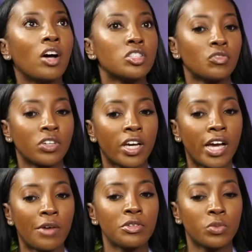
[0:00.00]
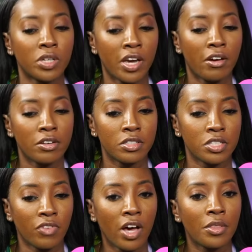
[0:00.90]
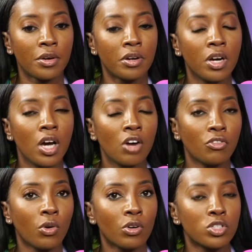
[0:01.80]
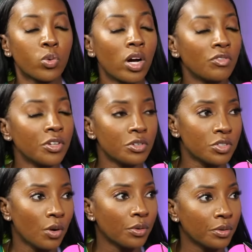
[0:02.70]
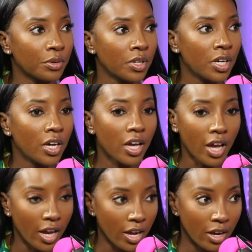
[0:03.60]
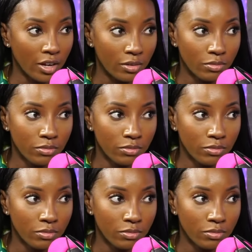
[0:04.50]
also feel like I was with Karis's father for 12 years total, and